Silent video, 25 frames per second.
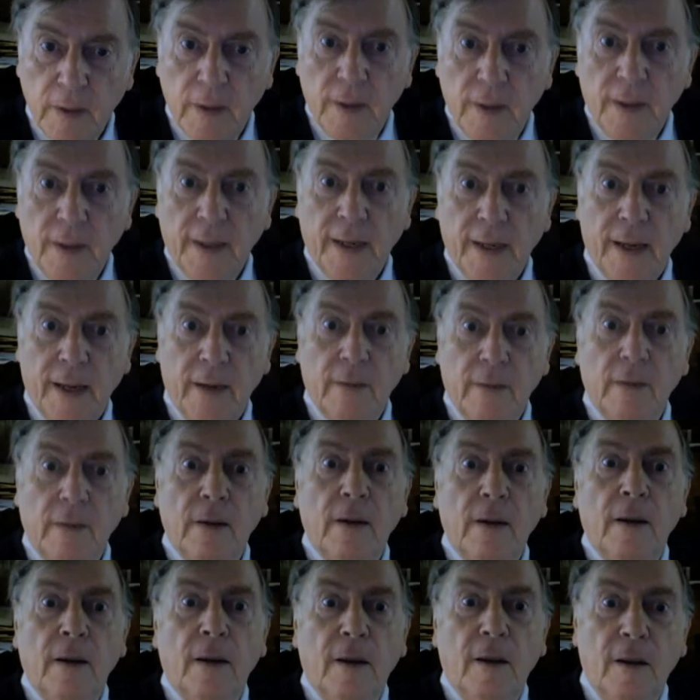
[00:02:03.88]
Now,
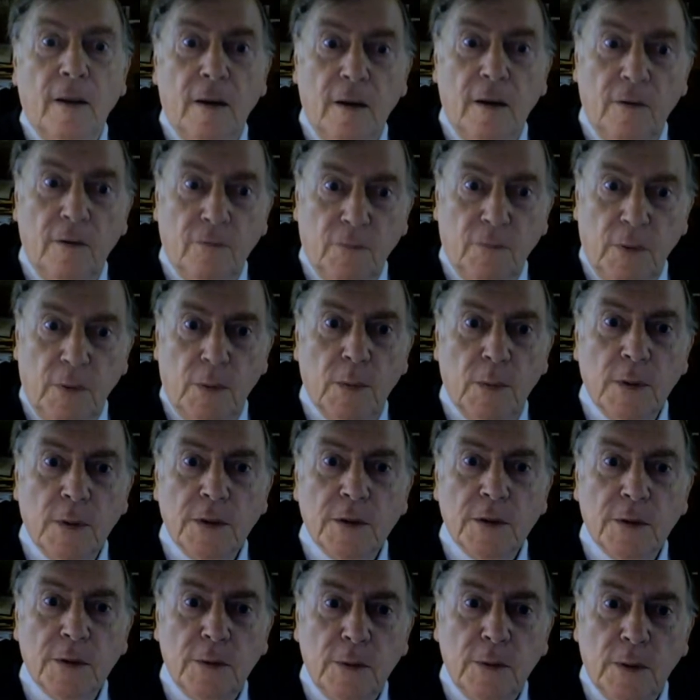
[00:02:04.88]
if we want
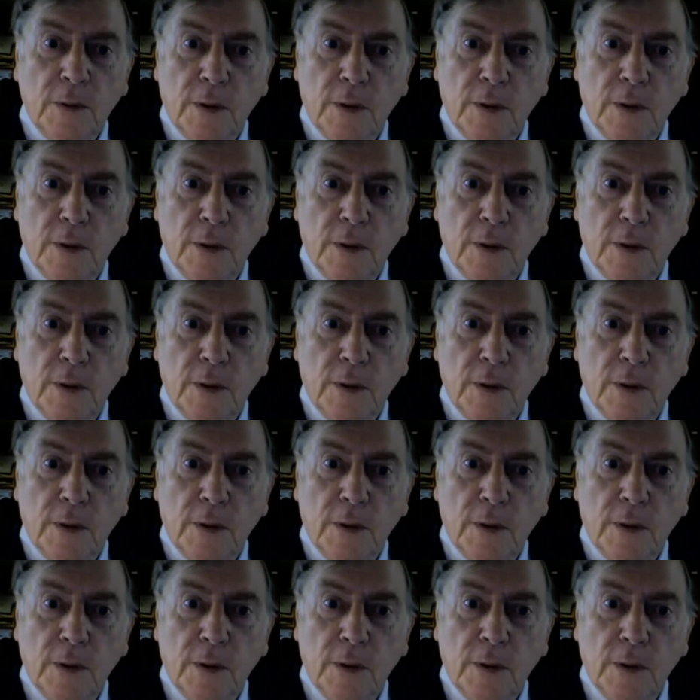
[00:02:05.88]
to